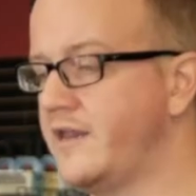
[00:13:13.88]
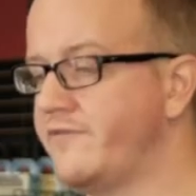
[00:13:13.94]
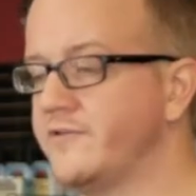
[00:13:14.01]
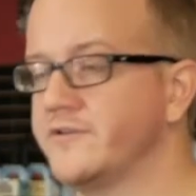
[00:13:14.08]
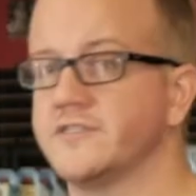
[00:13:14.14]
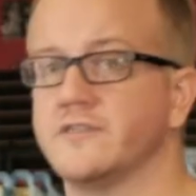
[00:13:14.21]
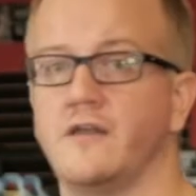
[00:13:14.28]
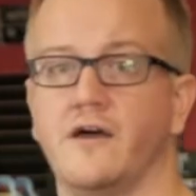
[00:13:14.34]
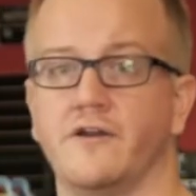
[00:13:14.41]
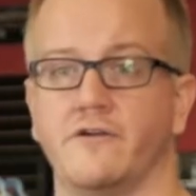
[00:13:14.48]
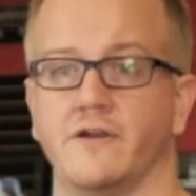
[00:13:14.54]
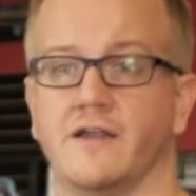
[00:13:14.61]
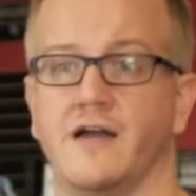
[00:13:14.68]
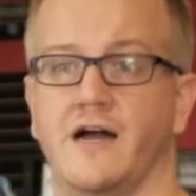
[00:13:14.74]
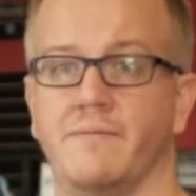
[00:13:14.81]
And if you
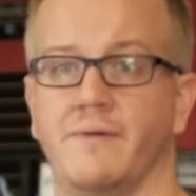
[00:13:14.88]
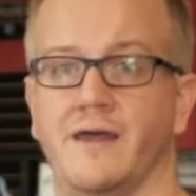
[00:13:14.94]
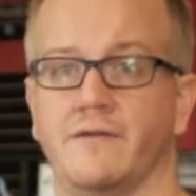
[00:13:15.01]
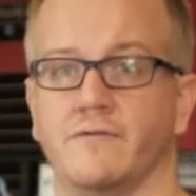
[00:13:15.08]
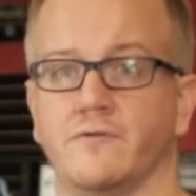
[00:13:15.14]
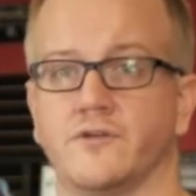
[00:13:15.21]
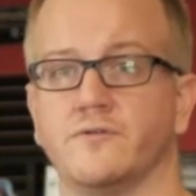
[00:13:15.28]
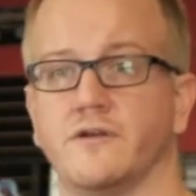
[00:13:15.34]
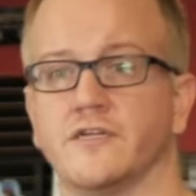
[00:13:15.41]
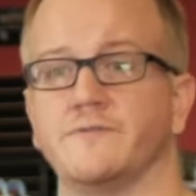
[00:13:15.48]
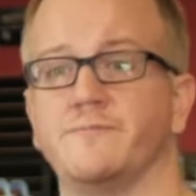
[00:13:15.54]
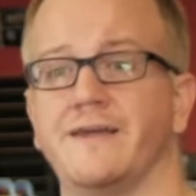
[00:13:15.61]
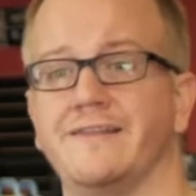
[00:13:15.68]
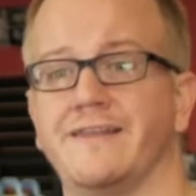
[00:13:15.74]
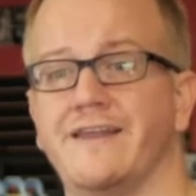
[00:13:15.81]
slaughter in combat, which we'll
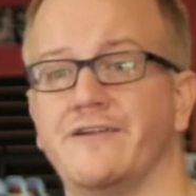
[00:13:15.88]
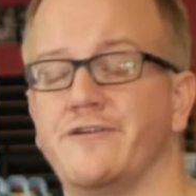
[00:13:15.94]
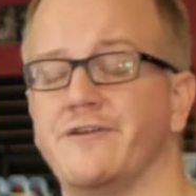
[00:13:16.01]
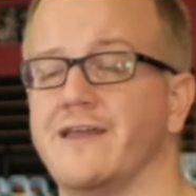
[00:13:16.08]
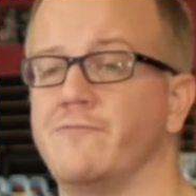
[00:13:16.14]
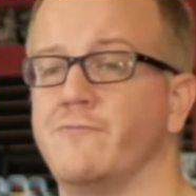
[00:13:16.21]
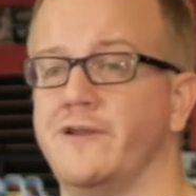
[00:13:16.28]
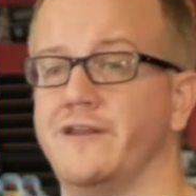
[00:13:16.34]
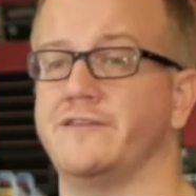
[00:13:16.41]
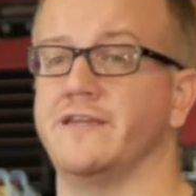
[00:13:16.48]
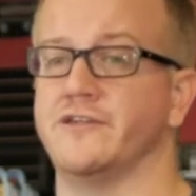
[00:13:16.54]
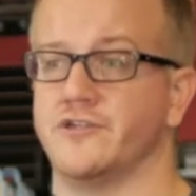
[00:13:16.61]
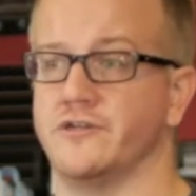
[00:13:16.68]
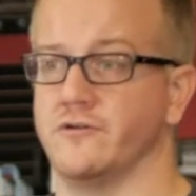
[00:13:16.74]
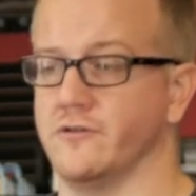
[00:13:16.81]
explain later, you get 1
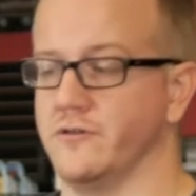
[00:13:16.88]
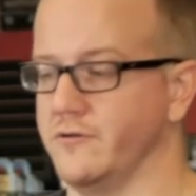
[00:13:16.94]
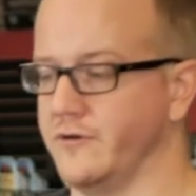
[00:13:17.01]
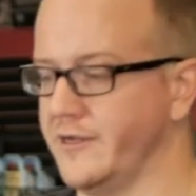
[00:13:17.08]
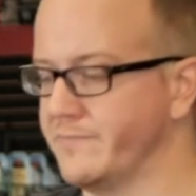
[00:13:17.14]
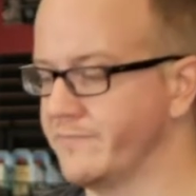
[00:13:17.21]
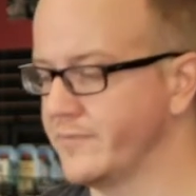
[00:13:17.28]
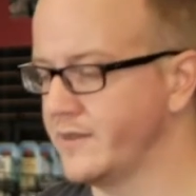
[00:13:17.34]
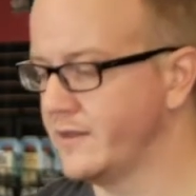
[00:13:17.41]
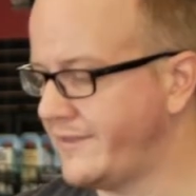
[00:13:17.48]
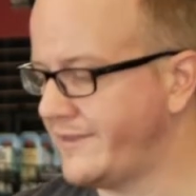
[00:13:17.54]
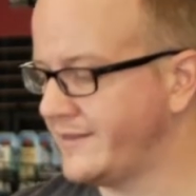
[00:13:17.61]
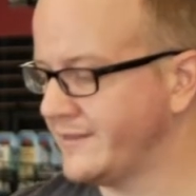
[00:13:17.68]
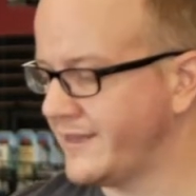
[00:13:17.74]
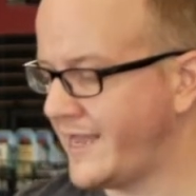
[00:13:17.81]
additional glory.
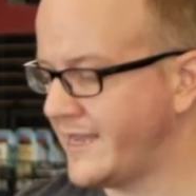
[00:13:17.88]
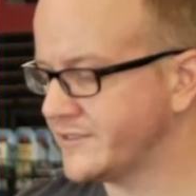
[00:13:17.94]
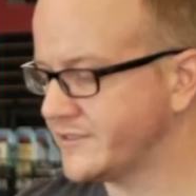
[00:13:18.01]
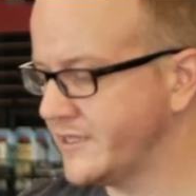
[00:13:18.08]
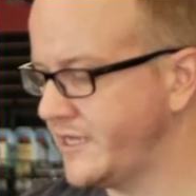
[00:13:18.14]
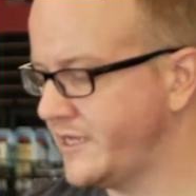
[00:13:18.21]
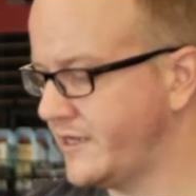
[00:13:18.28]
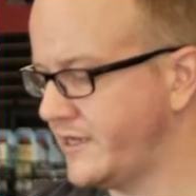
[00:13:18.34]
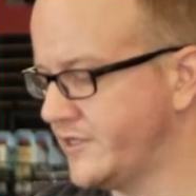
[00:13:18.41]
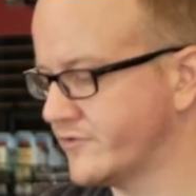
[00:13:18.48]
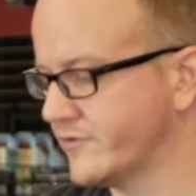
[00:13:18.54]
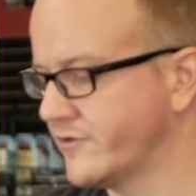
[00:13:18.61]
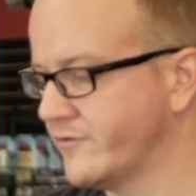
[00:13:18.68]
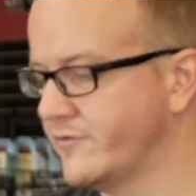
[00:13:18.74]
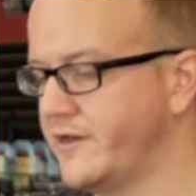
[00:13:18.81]
And then lastly is
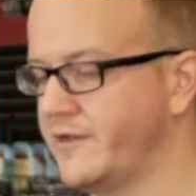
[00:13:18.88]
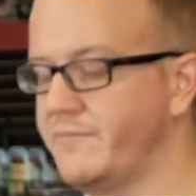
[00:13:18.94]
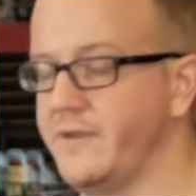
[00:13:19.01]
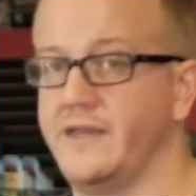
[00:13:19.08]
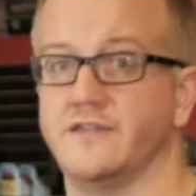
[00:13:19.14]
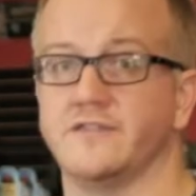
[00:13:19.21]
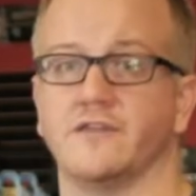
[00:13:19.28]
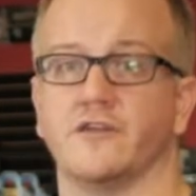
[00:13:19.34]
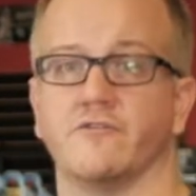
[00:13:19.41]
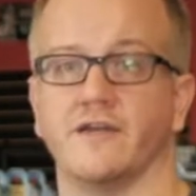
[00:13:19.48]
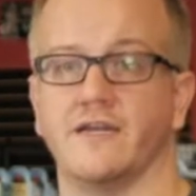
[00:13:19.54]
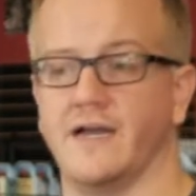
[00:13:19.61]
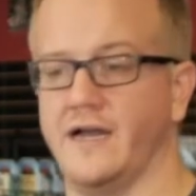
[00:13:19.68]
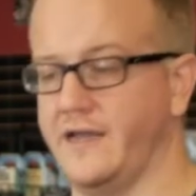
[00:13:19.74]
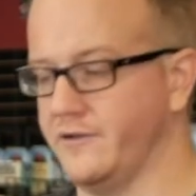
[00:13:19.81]
recruiting minions in the
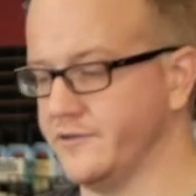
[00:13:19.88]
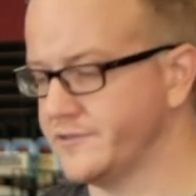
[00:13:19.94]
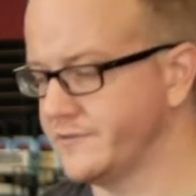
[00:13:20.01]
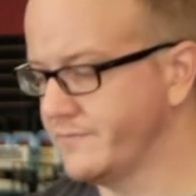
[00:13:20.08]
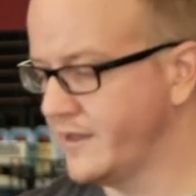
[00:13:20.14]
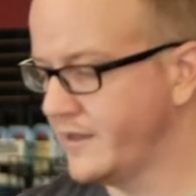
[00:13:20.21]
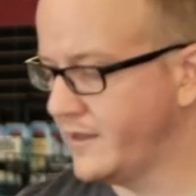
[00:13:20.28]
Greek Isles.